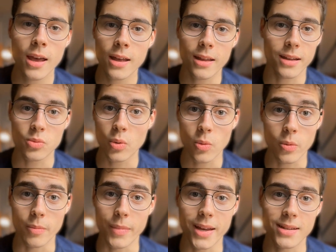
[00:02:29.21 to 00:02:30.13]
That's what we're
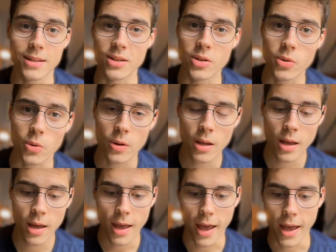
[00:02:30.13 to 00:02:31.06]
made to do.
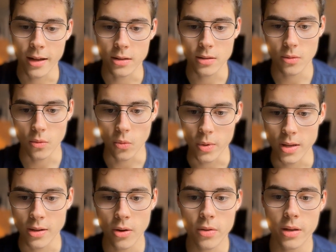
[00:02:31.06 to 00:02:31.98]
And we
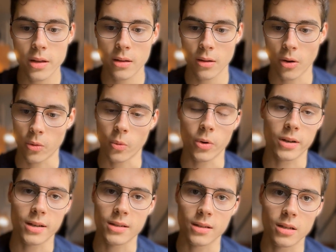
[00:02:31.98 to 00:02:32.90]
know that our work
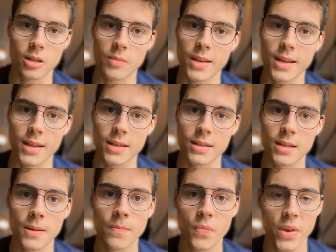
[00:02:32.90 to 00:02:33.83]
isn't going to be easy.
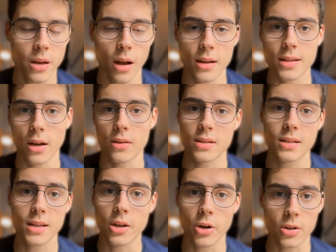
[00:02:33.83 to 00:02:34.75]
God tells us he
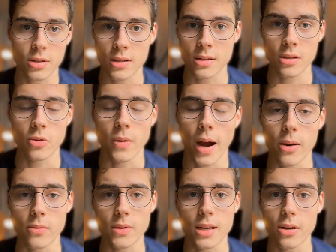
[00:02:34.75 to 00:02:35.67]
curses the ground.
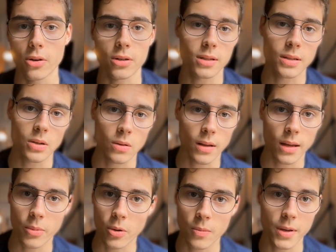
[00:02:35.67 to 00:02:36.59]
He curses our
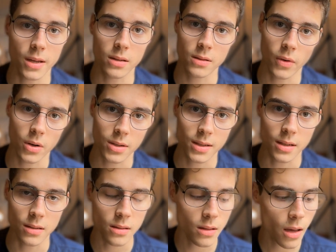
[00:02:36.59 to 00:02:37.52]
labor because of our
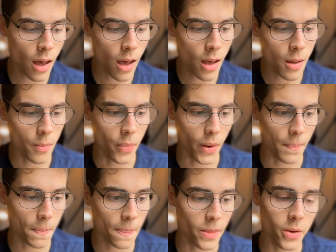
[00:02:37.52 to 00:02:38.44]
sins. But
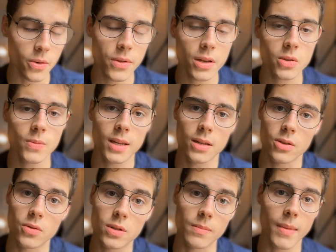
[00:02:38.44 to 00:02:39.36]
there are things we can do
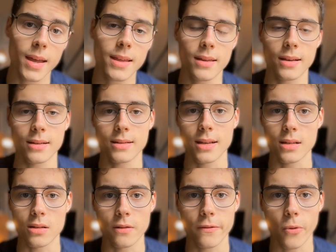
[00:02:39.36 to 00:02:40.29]
to make things
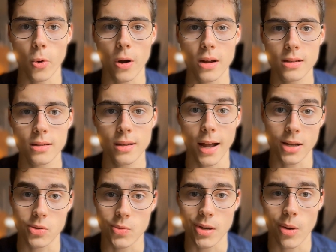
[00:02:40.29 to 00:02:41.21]
easier for us as
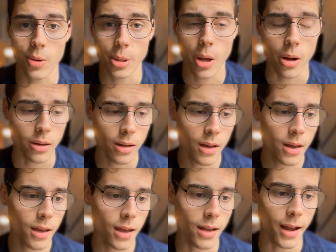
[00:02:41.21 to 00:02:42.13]
we go along.
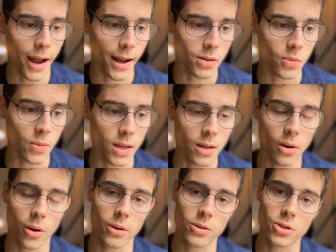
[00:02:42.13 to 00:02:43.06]
And as we
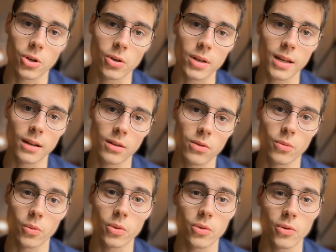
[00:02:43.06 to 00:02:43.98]
are journeying
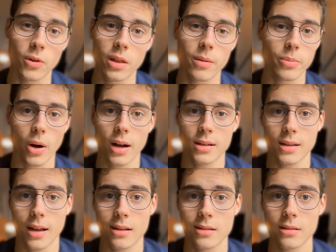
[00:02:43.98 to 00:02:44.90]
through the
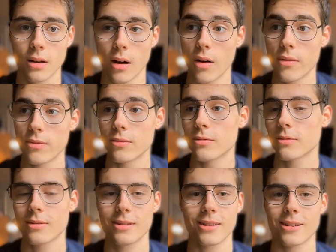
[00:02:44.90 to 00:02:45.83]
process of
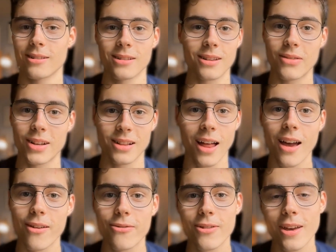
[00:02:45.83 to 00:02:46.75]
living
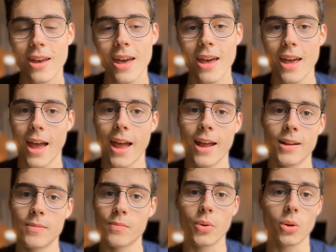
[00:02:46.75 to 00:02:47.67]
life
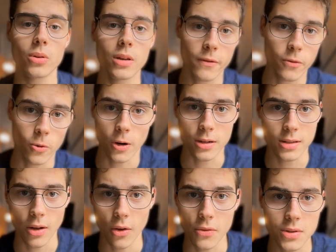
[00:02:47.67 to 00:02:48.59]
and building for
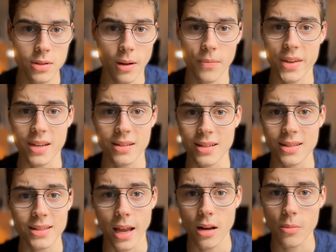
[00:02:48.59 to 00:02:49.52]
ourselves something
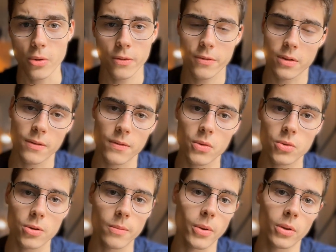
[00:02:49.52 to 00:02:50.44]
sustainable for the future,
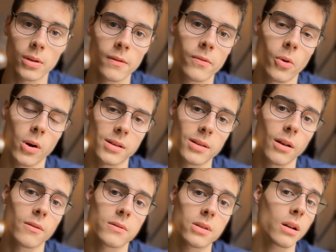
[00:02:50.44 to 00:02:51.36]
building for
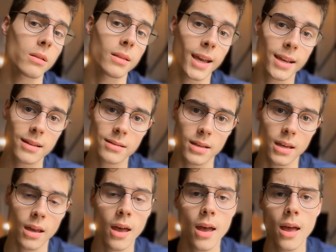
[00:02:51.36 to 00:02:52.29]
ourselves a legacy,
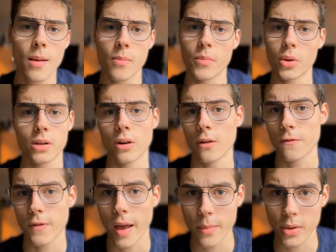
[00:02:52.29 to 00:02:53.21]
building our
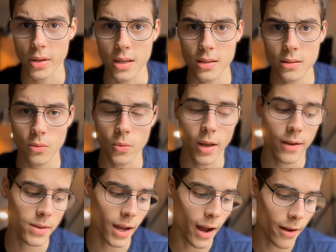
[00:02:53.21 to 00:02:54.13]
families, we have
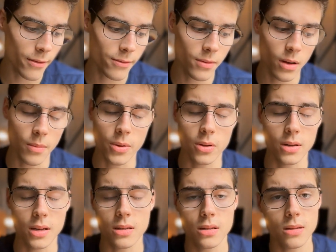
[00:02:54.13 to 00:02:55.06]
to have
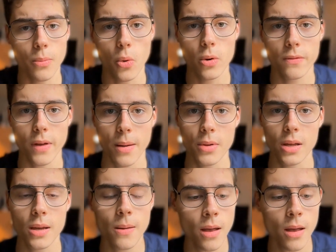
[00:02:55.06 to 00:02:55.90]
ability to support family.